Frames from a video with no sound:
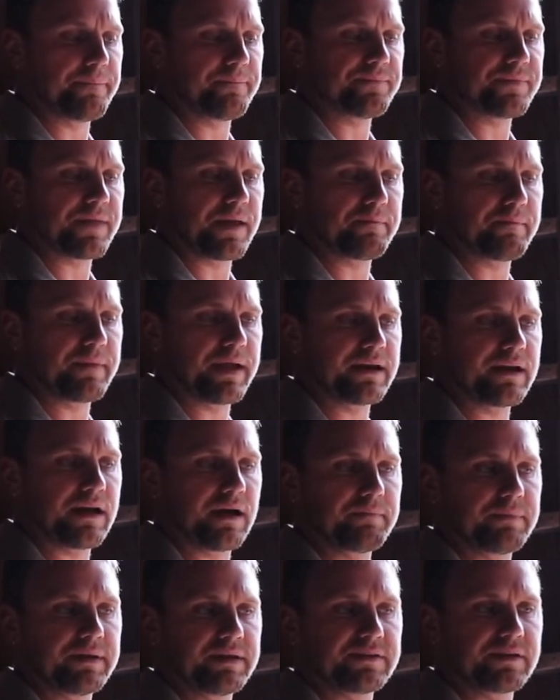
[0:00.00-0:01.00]
That may
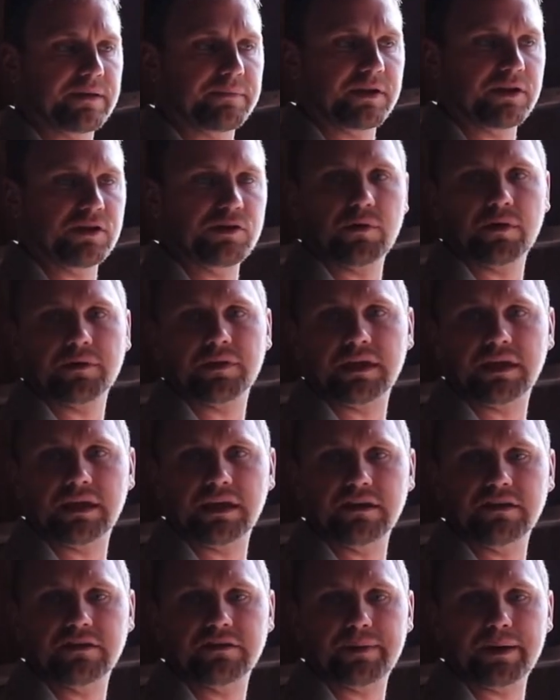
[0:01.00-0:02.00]
not be something you want the
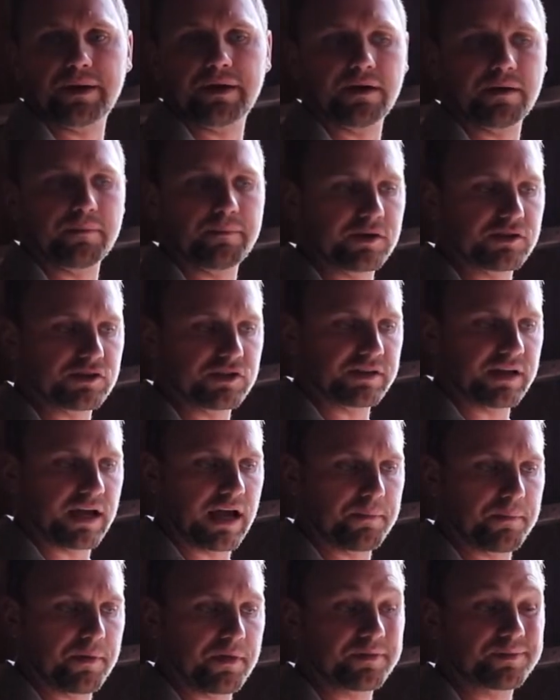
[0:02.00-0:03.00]
kids spending a bunch of
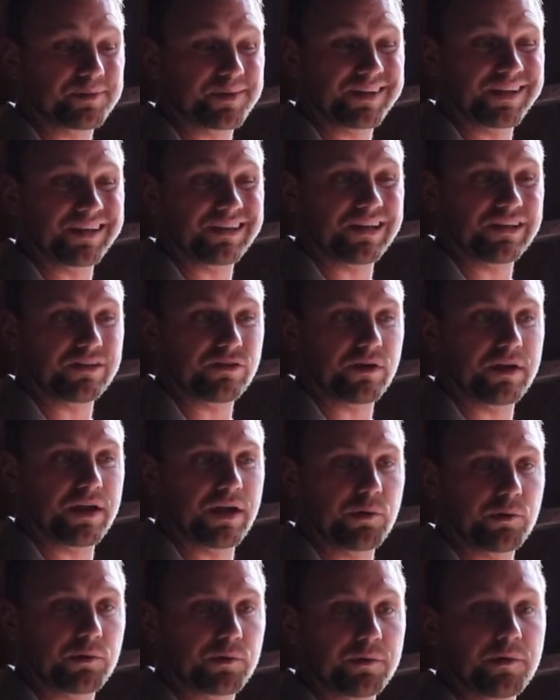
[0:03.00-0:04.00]
time with, especially as they start
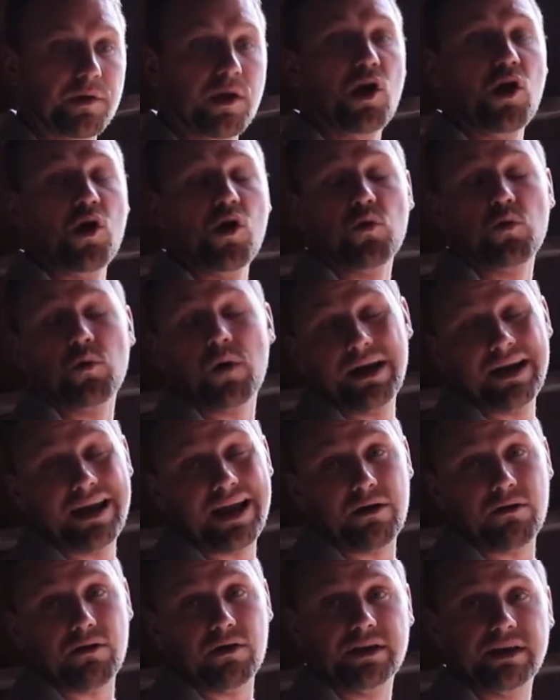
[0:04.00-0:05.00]
getting older. Right
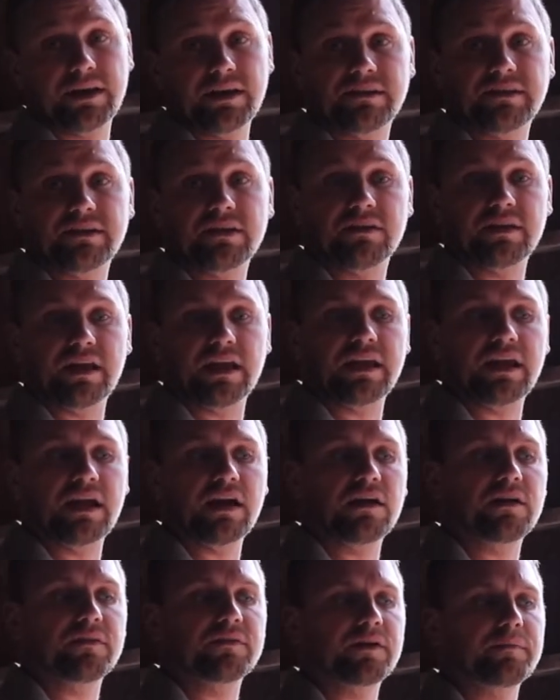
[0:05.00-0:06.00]
now, our kids still take
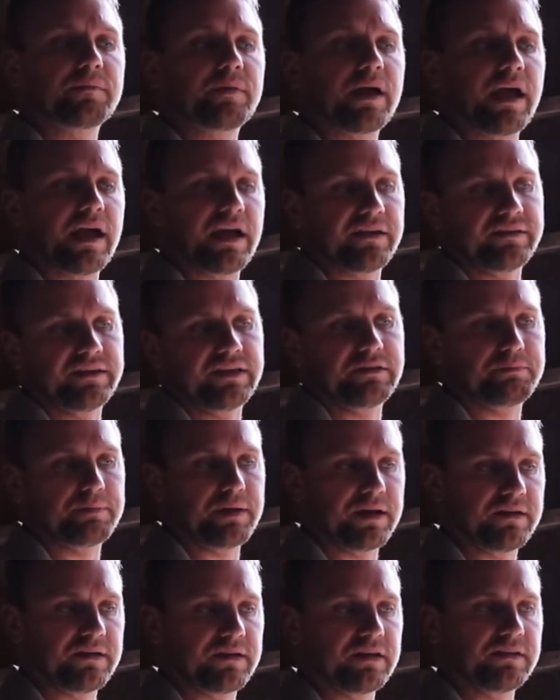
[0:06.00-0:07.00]
care of them. As these
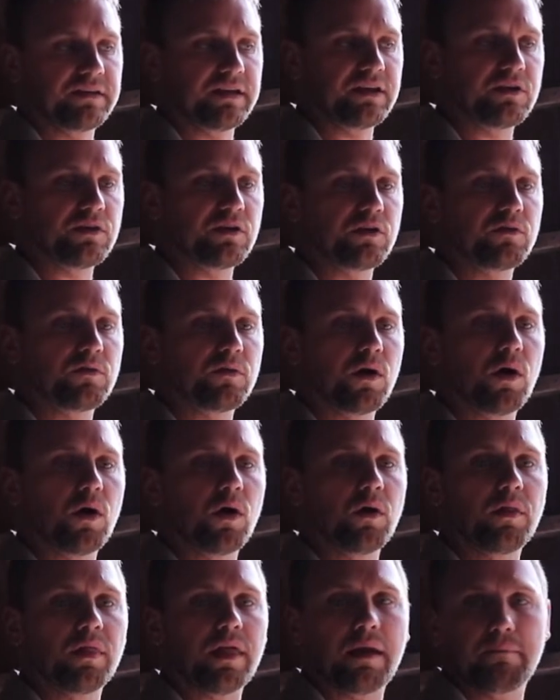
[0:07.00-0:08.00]
pigs continue to
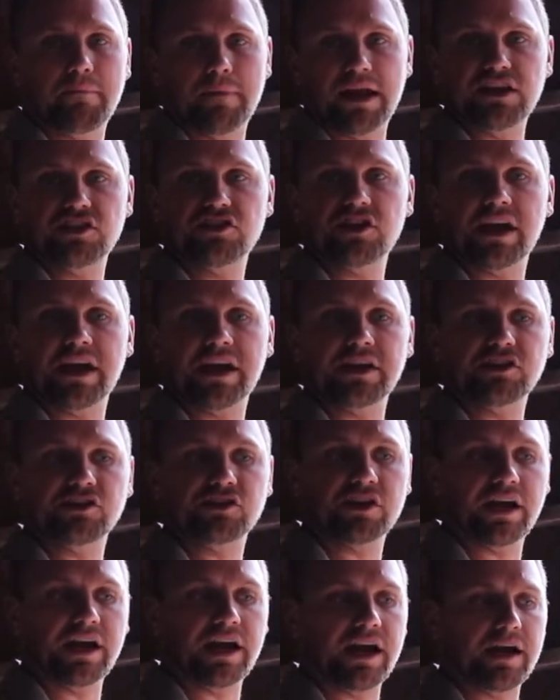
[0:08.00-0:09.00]
grow, that may
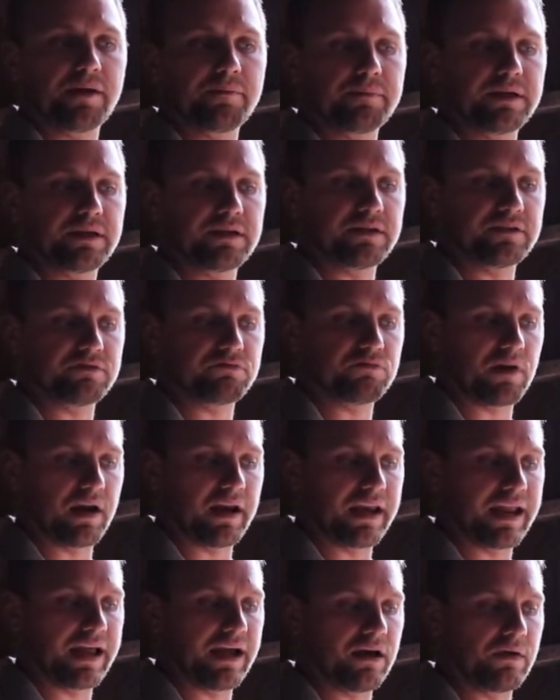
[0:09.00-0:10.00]
change, because
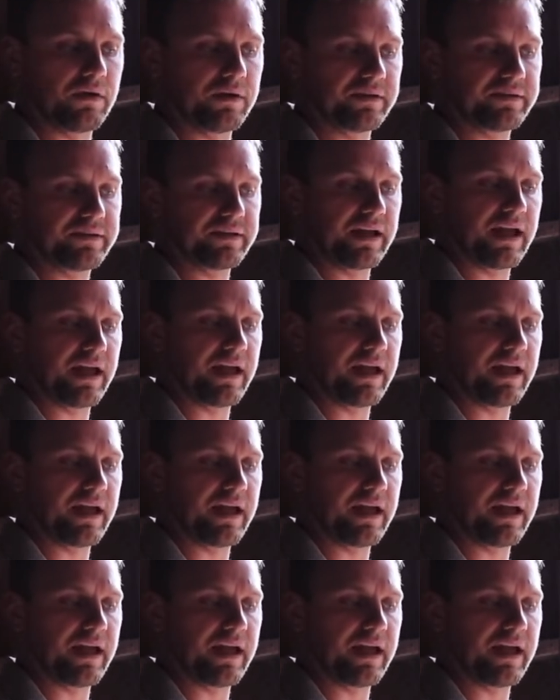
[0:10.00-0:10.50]
right now it's